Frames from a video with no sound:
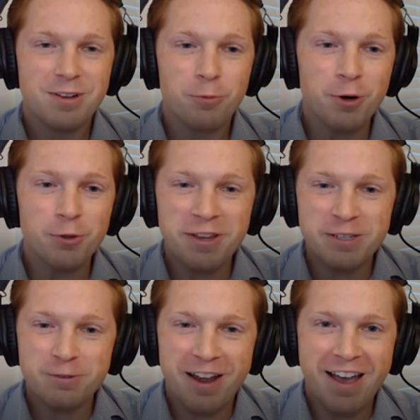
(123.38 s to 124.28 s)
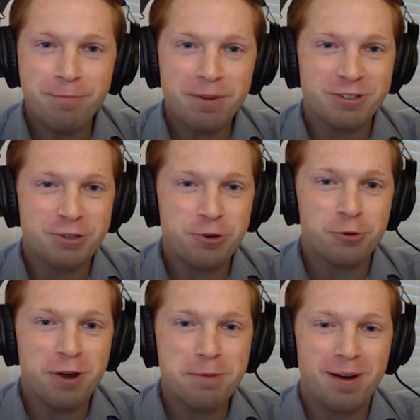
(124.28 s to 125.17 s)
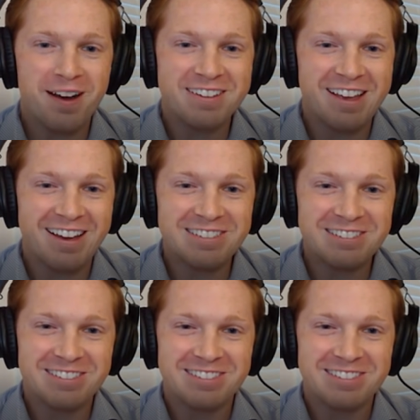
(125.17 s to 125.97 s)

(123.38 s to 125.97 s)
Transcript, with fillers: Will, thanks for having me onto your great podcast.